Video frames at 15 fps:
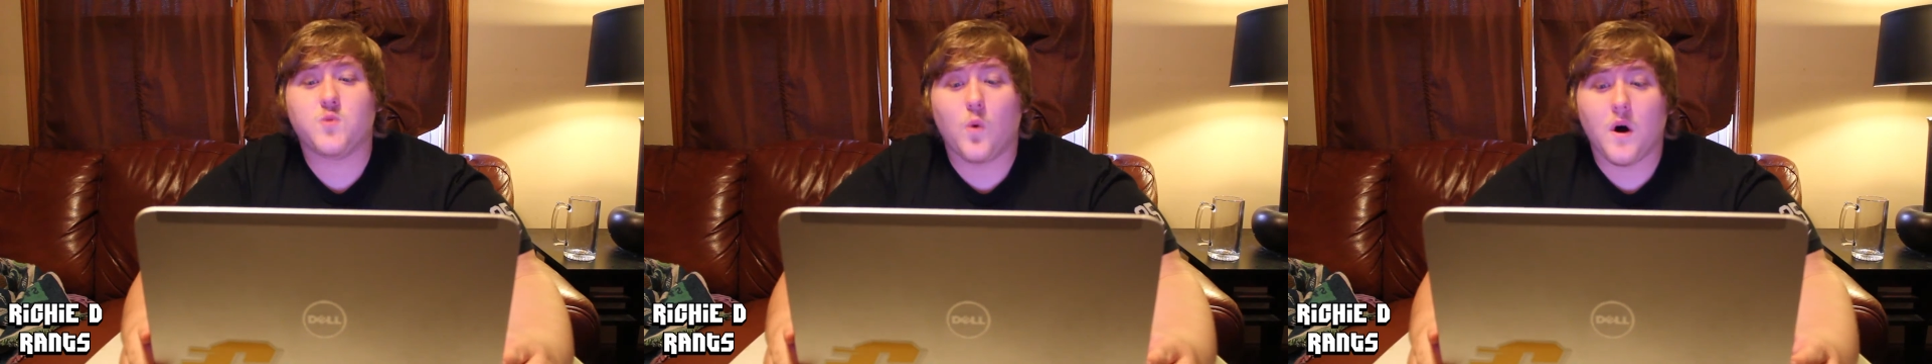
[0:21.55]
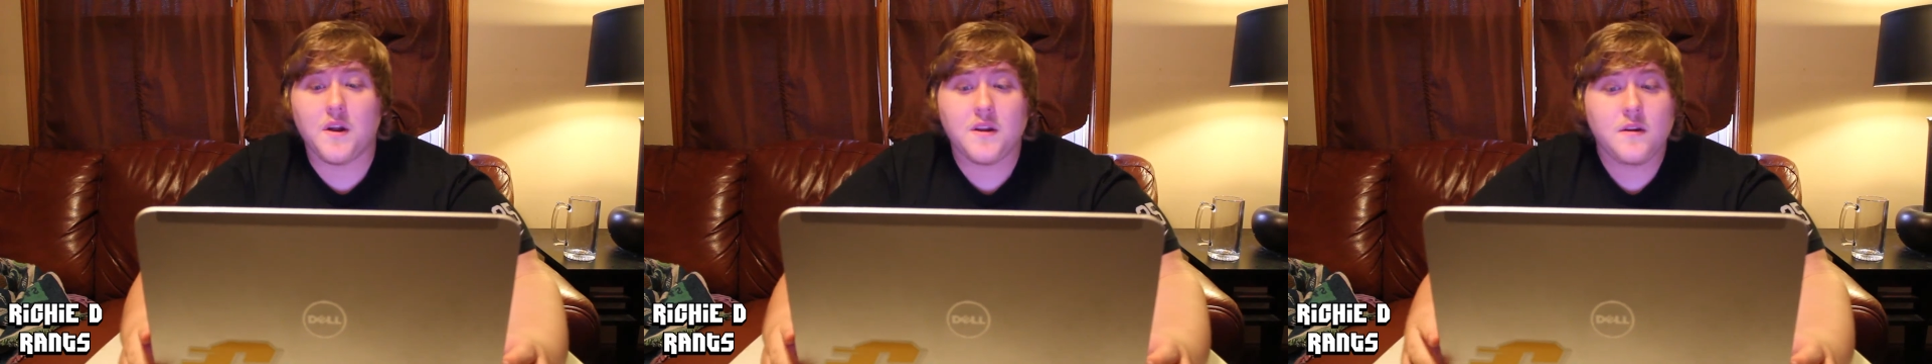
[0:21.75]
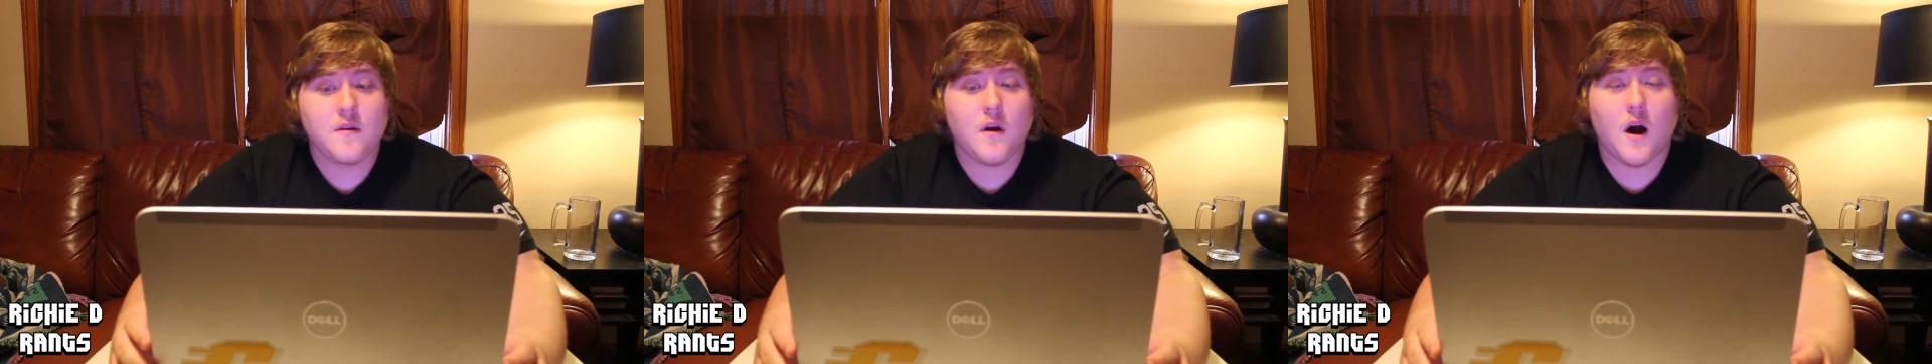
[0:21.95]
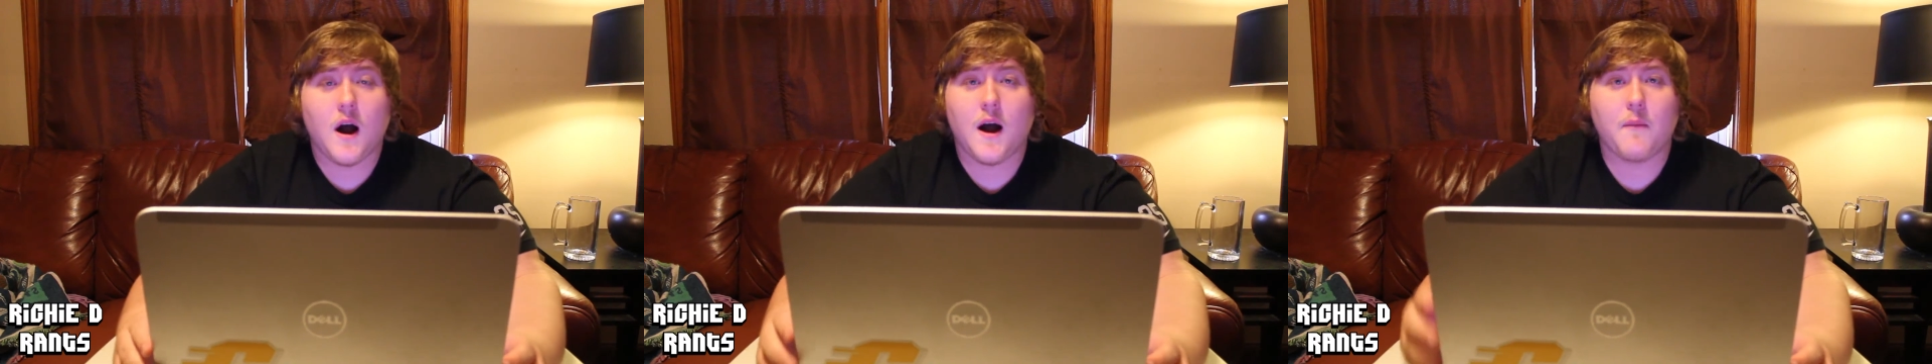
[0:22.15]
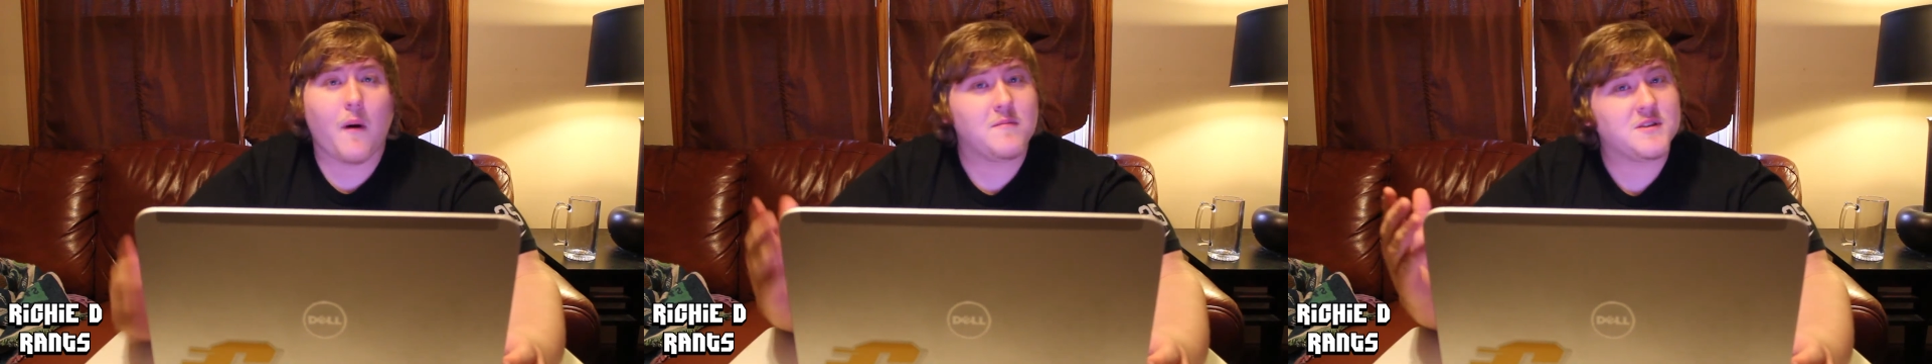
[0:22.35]
One,
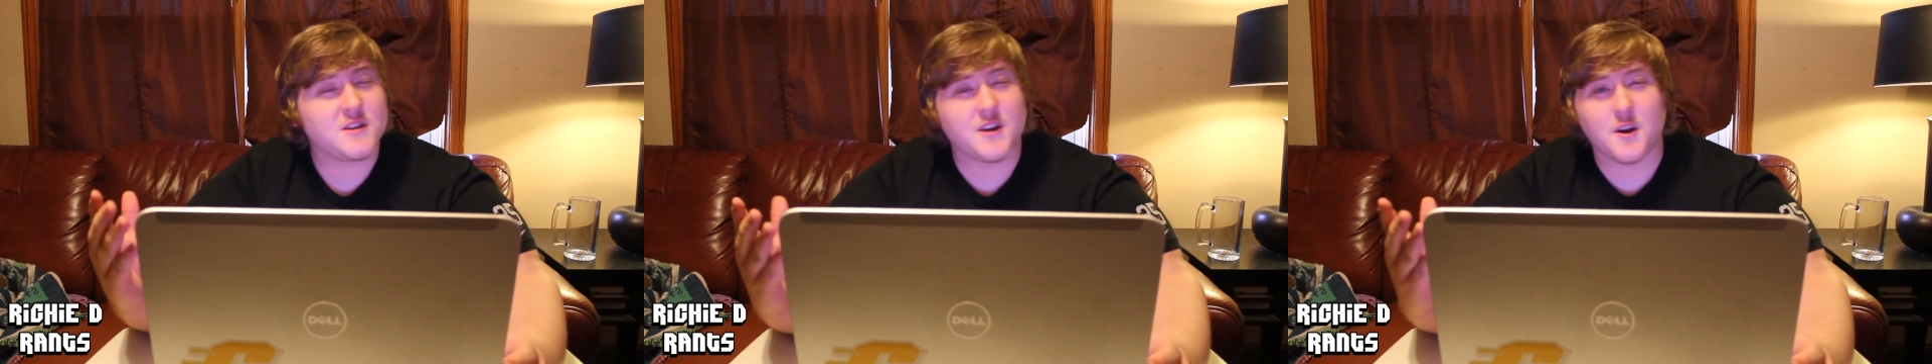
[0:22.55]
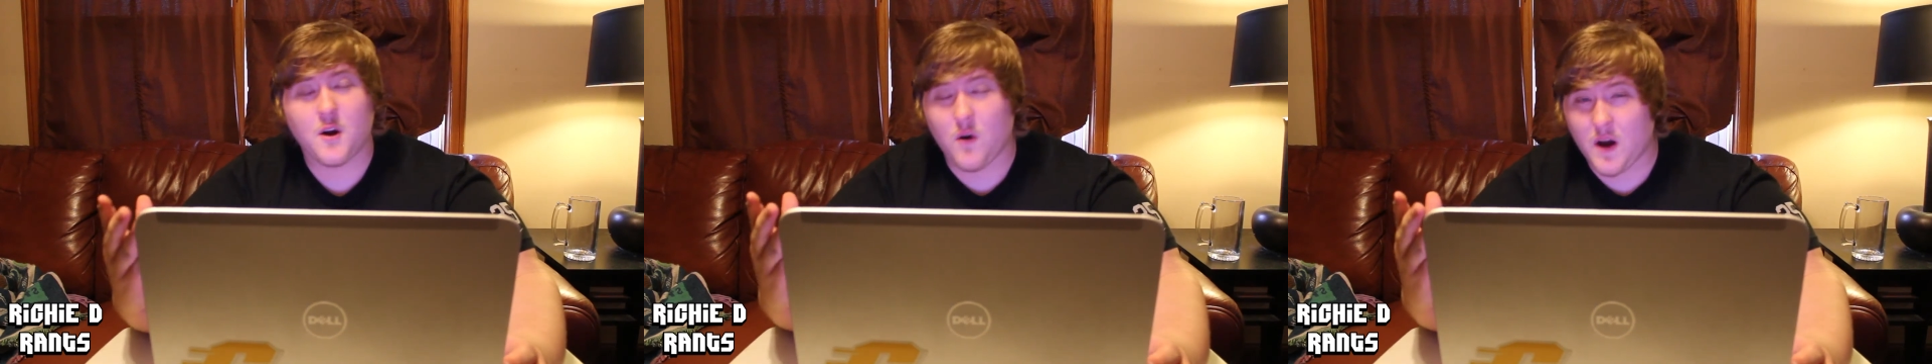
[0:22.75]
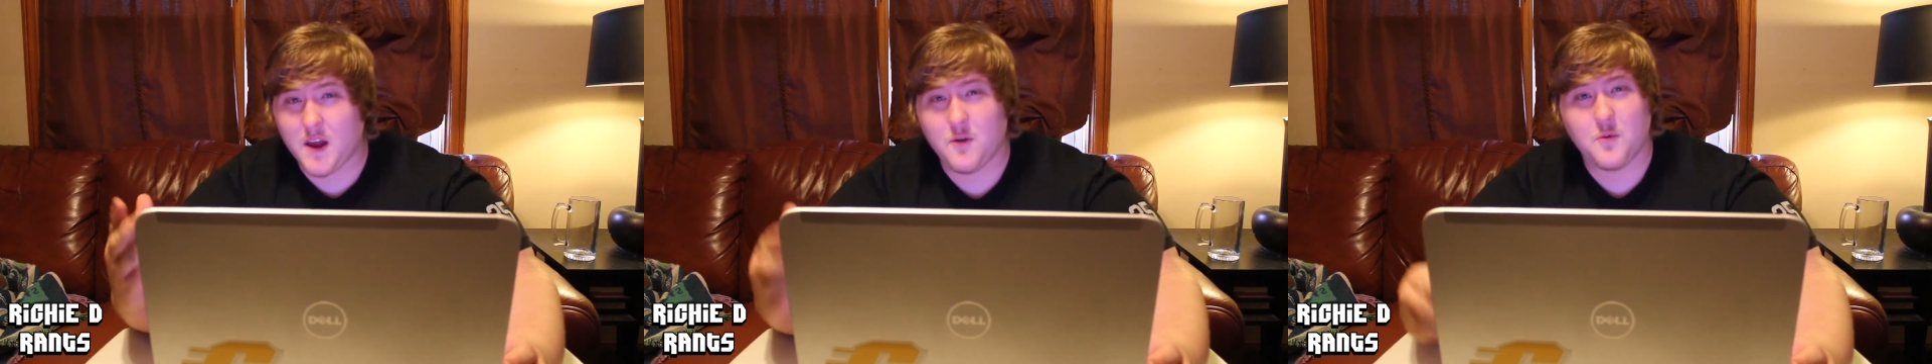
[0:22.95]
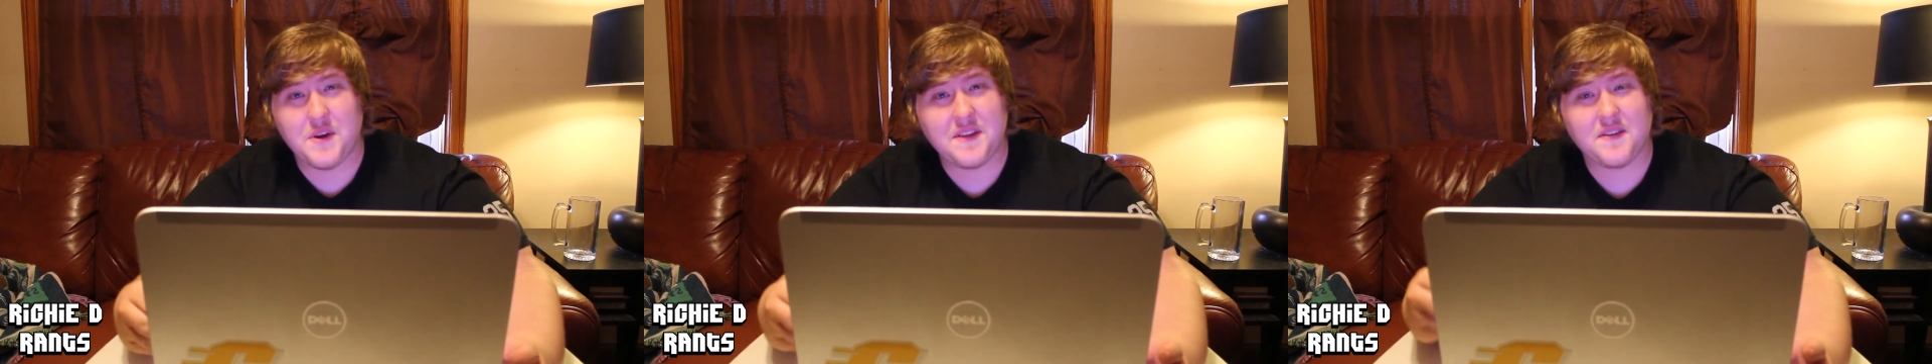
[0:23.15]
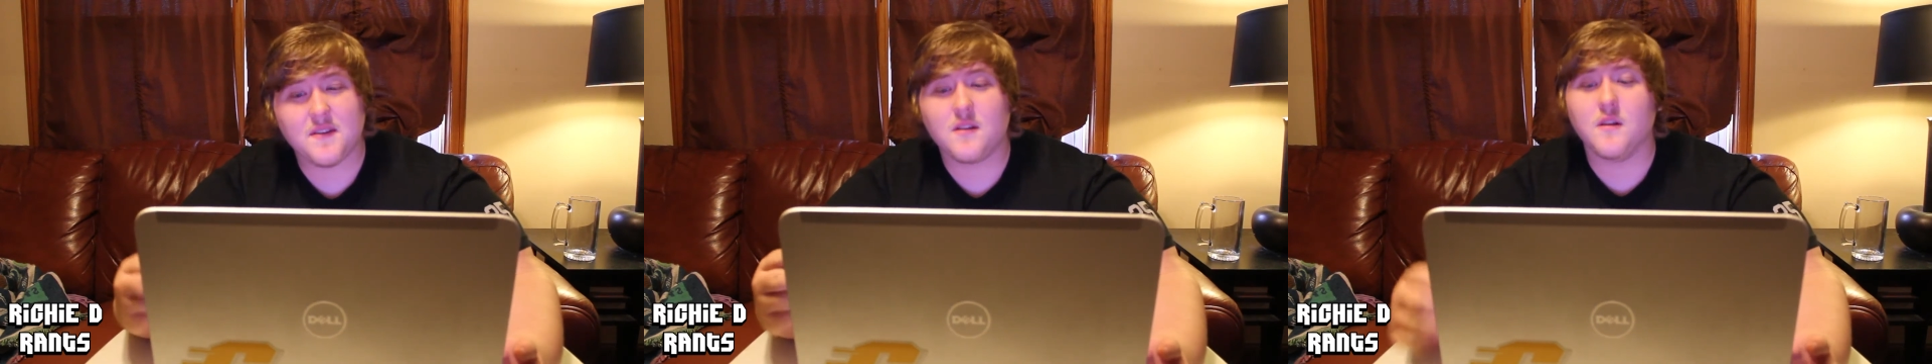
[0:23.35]
I'm just going to go ahead and
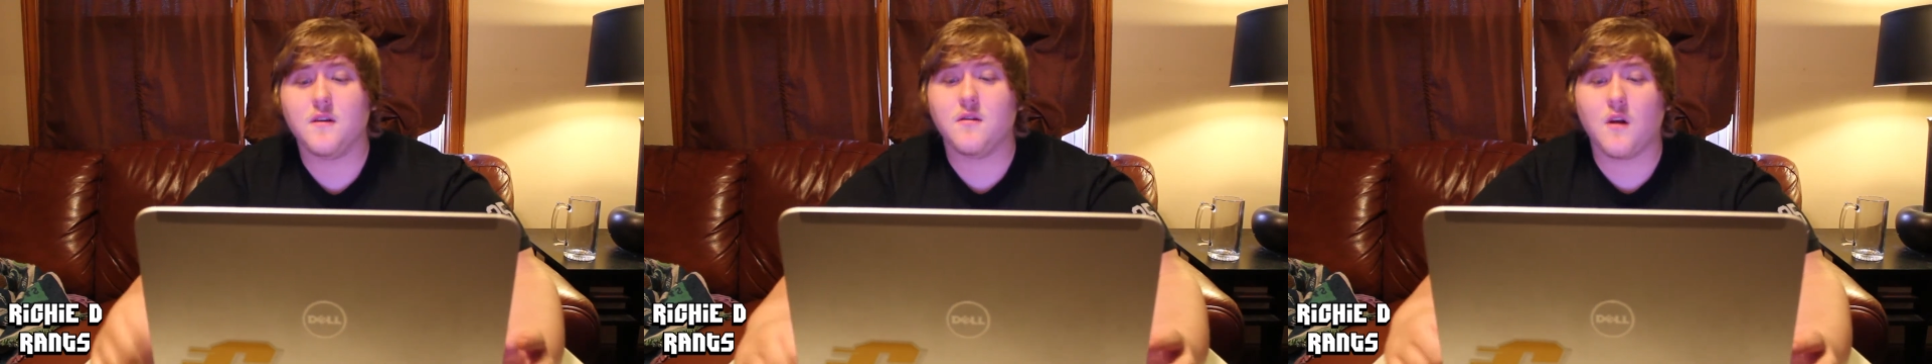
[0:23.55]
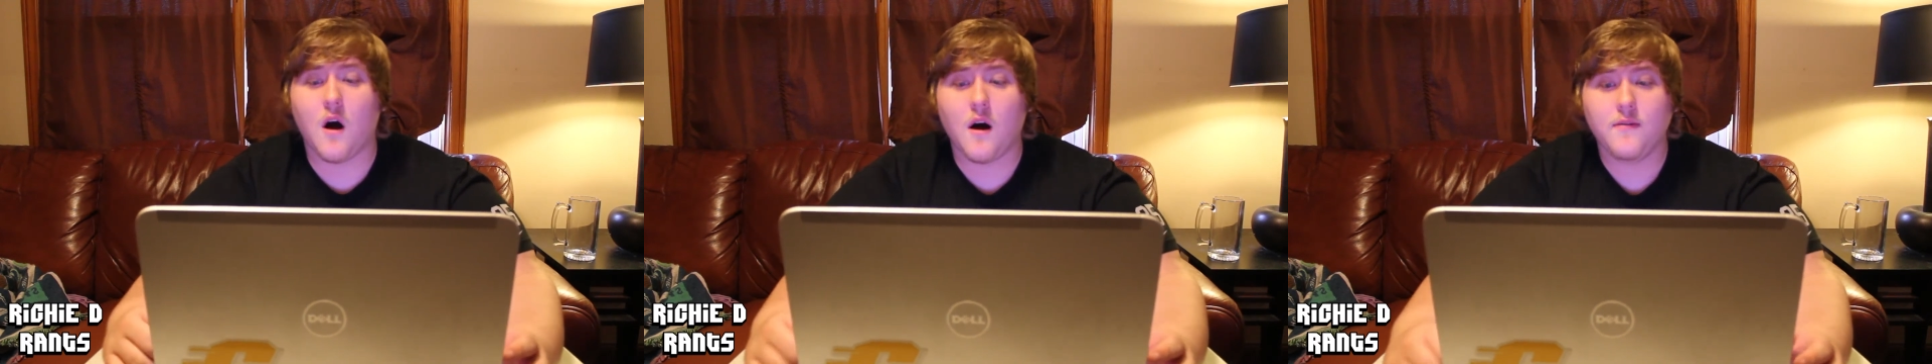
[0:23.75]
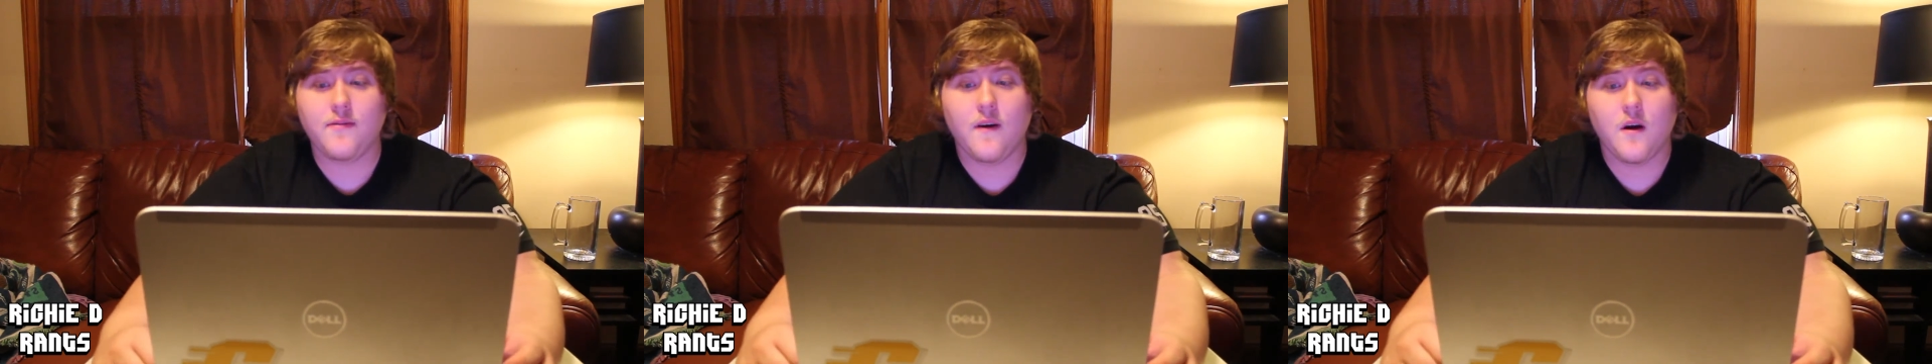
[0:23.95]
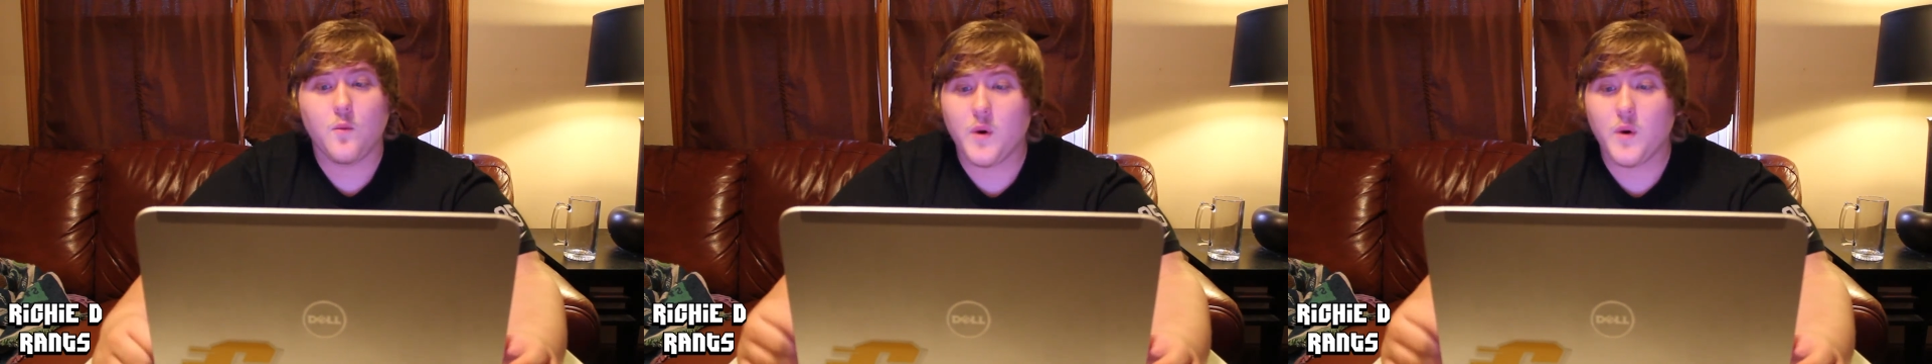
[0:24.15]
read this list off.